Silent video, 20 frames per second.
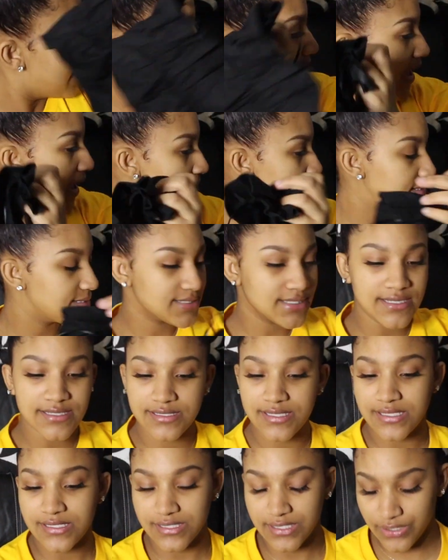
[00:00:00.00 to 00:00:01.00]
Next
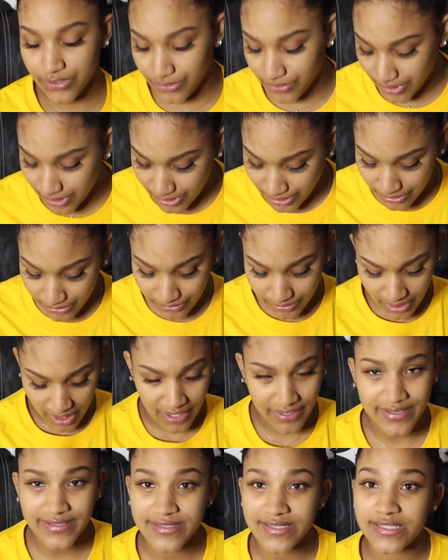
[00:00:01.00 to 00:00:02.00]
is this little cute,
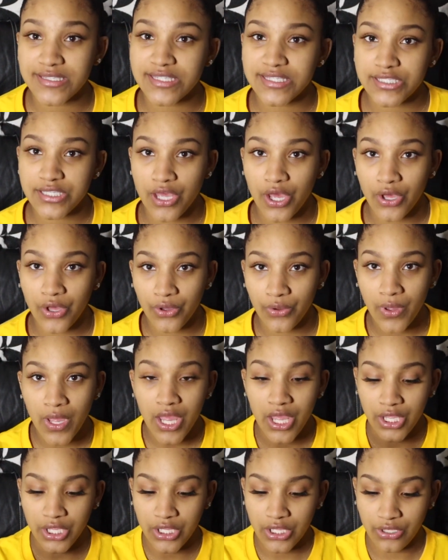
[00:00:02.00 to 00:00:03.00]
y'all. This is so
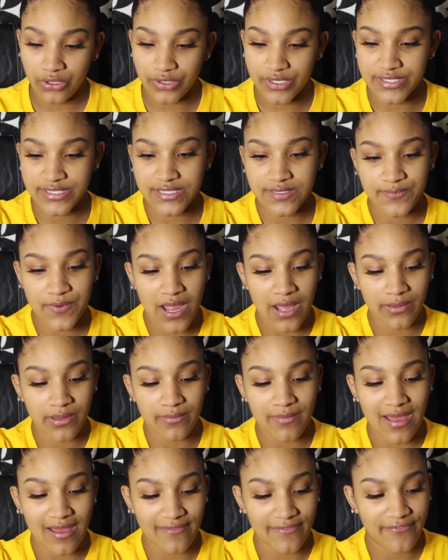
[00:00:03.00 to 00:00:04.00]
cute. This is
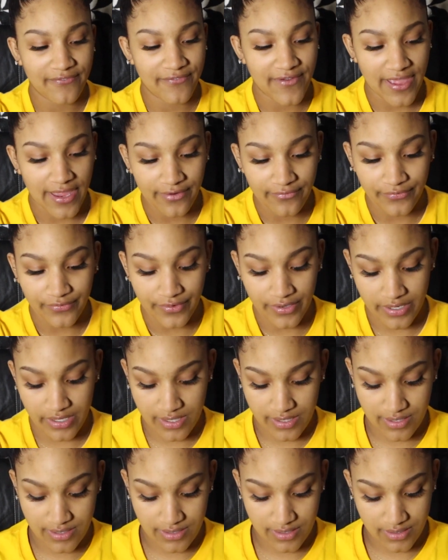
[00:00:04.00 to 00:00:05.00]
probably my
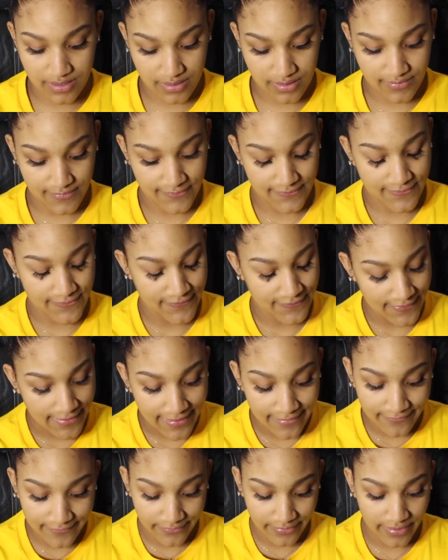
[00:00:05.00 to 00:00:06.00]
favorite,
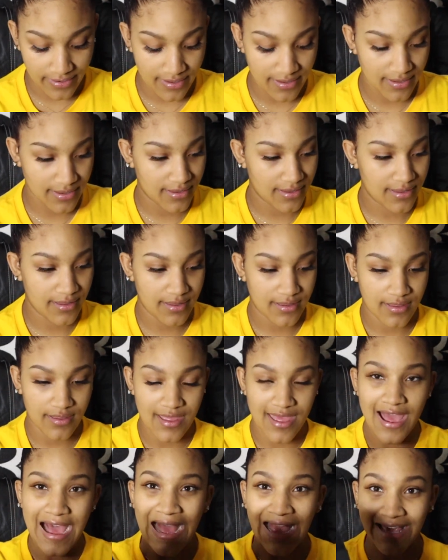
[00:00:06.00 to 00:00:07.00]
favorite
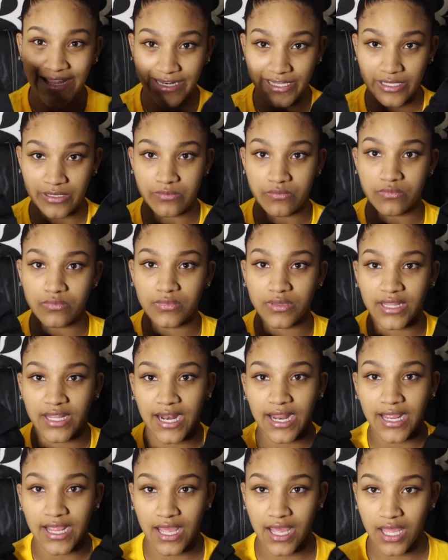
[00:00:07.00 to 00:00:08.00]
item that
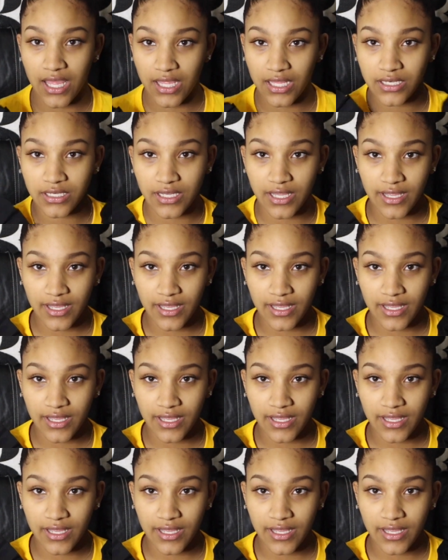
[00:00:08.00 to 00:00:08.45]
I got.